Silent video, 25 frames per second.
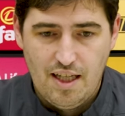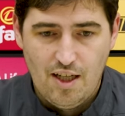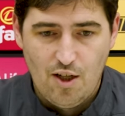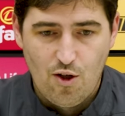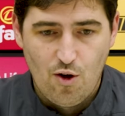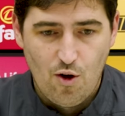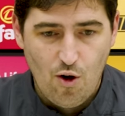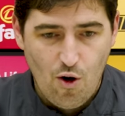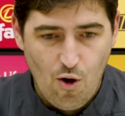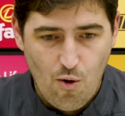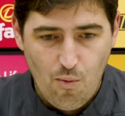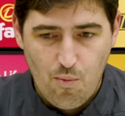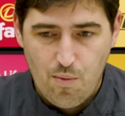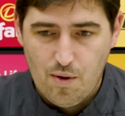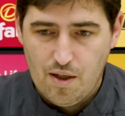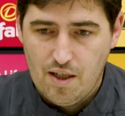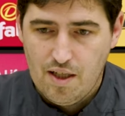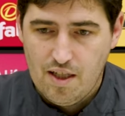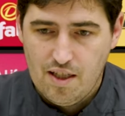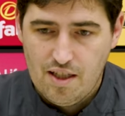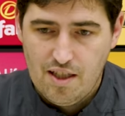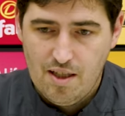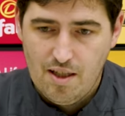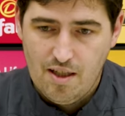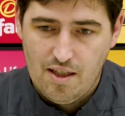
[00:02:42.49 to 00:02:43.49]
I hope
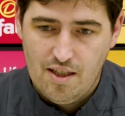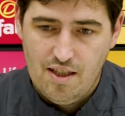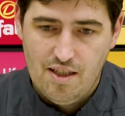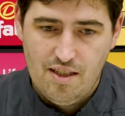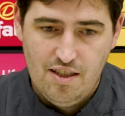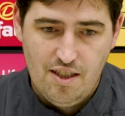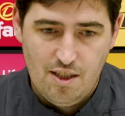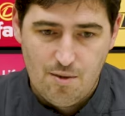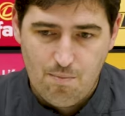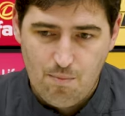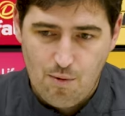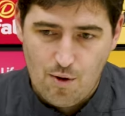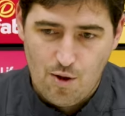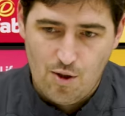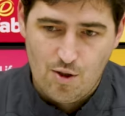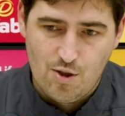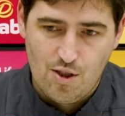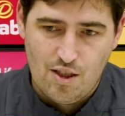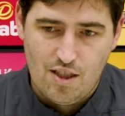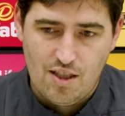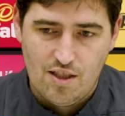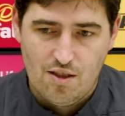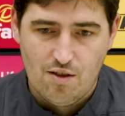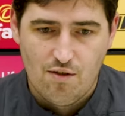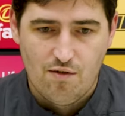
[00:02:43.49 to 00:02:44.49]
uh, that this
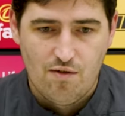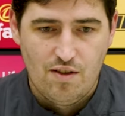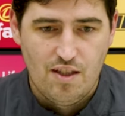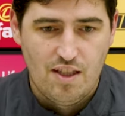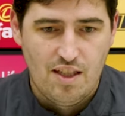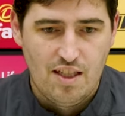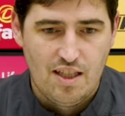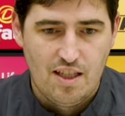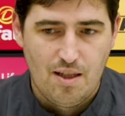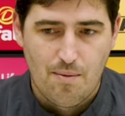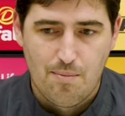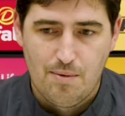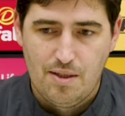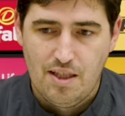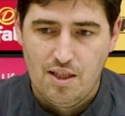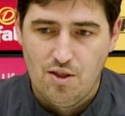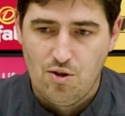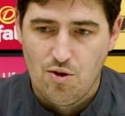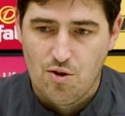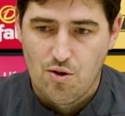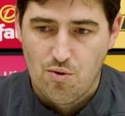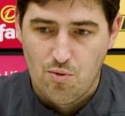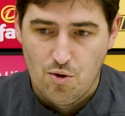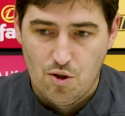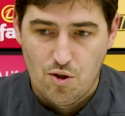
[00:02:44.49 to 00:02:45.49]
process of the
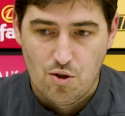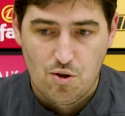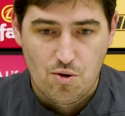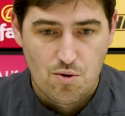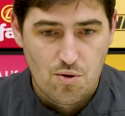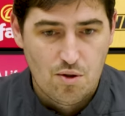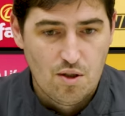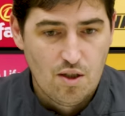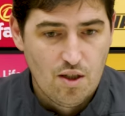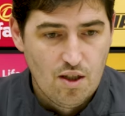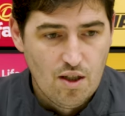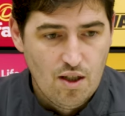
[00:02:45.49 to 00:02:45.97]
adaptation was